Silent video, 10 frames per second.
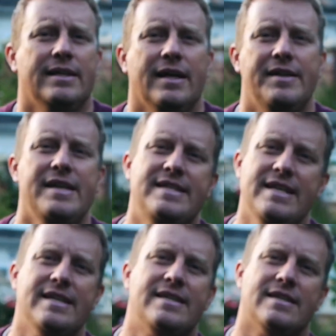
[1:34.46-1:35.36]
And this
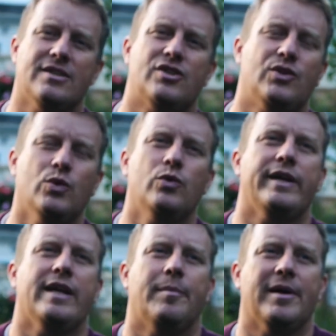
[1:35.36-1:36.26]
is a
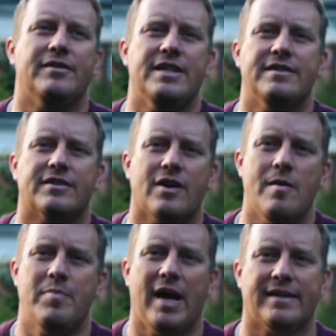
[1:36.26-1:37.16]
story about Jesus
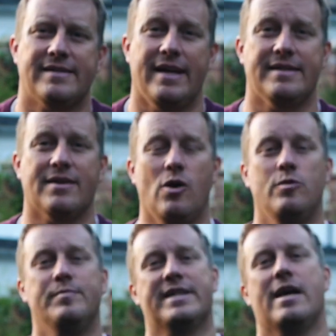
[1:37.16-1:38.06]
going back to his
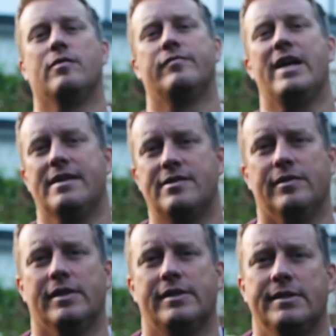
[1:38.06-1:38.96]
hometown of
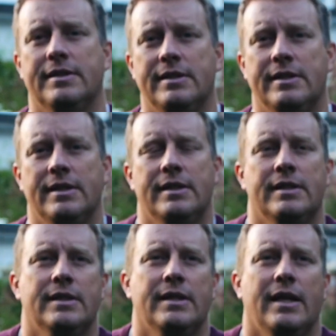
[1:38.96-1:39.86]
Nazareth.
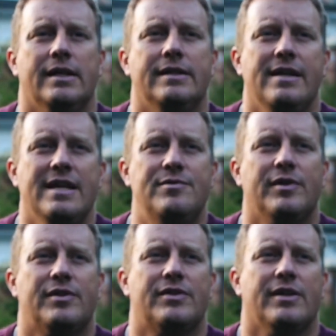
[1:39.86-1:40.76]
And
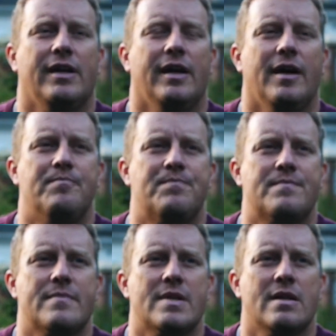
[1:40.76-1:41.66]
Nazareth um,
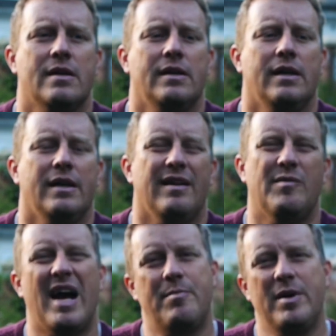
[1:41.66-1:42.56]

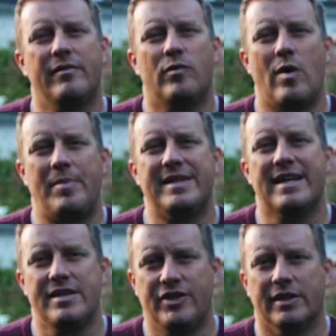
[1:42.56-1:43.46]
had a bit of a
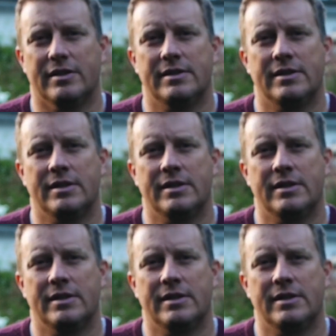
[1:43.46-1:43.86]
reputation.